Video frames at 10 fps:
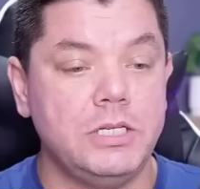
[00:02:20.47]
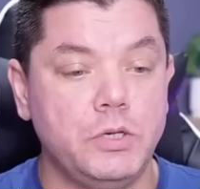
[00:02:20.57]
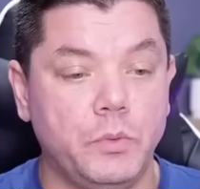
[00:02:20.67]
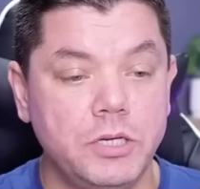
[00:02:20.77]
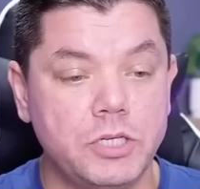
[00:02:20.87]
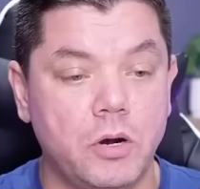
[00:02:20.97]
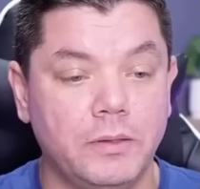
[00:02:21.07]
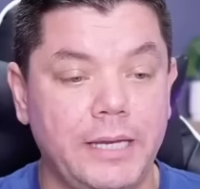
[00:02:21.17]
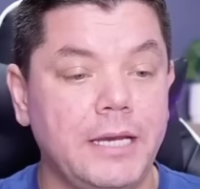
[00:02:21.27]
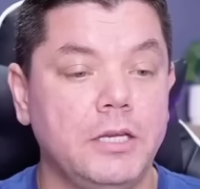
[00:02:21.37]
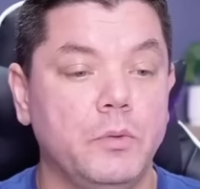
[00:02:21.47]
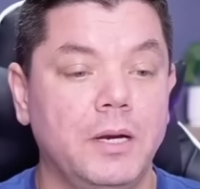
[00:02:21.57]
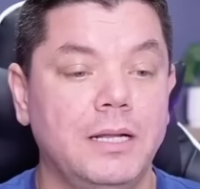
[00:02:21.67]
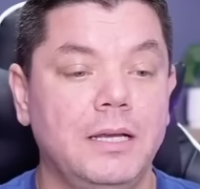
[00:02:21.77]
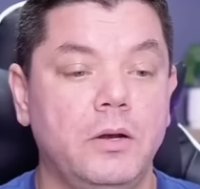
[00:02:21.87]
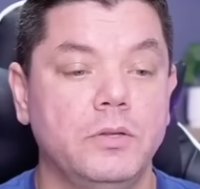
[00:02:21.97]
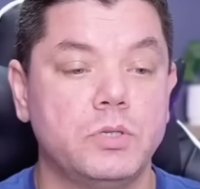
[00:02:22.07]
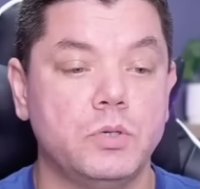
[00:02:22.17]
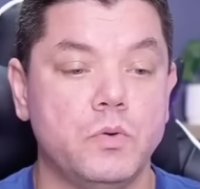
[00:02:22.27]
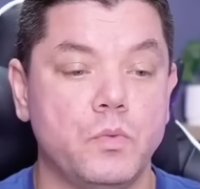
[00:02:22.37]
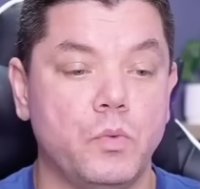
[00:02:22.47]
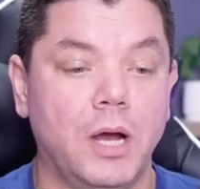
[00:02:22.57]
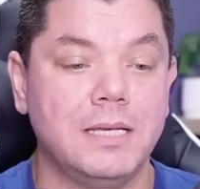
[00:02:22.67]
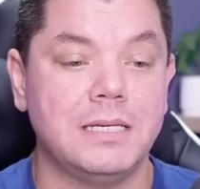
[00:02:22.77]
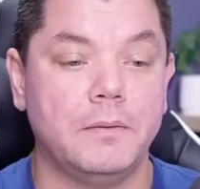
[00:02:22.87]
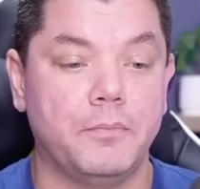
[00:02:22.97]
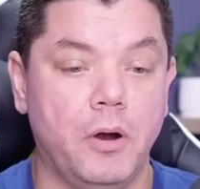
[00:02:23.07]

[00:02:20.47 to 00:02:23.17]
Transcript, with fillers: do is you want to scroll down and you want to click onto rising